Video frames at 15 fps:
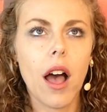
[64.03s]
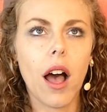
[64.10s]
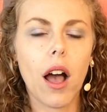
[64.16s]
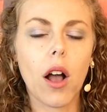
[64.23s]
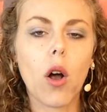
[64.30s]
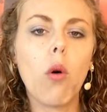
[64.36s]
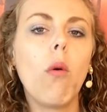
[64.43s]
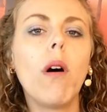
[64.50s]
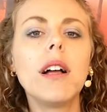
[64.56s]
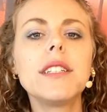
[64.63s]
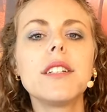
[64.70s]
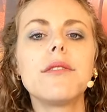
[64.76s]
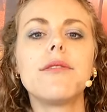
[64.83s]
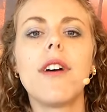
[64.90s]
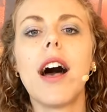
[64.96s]
uh,
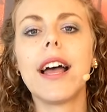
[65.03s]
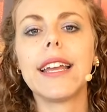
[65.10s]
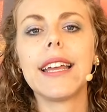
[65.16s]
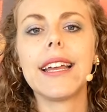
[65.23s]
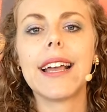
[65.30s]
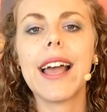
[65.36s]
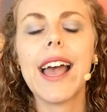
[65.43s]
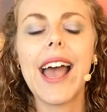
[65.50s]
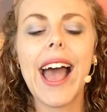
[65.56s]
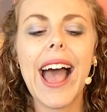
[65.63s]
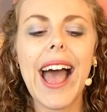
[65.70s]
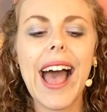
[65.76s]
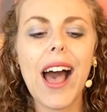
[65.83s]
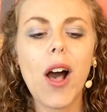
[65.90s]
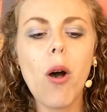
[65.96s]
quantifying
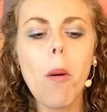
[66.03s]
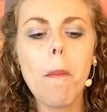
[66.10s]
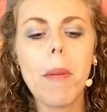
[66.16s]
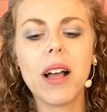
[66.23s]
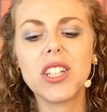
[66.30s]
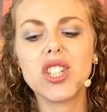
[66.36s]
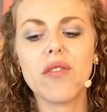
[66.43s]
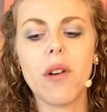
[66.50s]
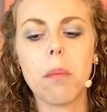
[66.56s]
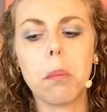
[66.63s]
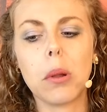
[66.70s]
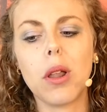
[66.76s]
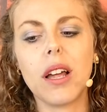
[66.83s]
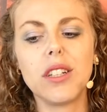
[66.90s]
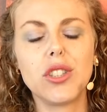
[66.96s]
how much of a
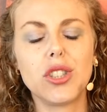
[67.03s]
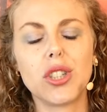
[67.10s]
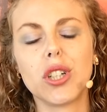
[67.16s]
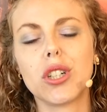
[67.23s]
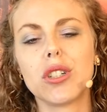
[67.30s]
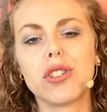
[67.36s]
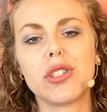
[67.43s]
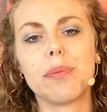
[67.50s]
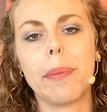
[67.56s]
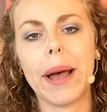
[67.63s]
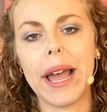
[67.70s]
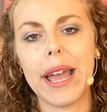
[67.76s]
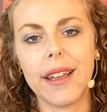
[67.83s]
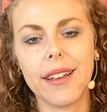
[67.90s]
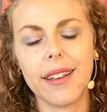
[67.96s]
blood sugar
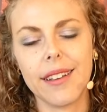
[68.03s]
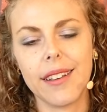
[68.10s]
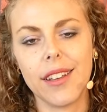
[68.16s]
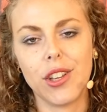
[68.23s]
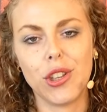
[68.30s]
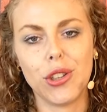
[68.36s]
spike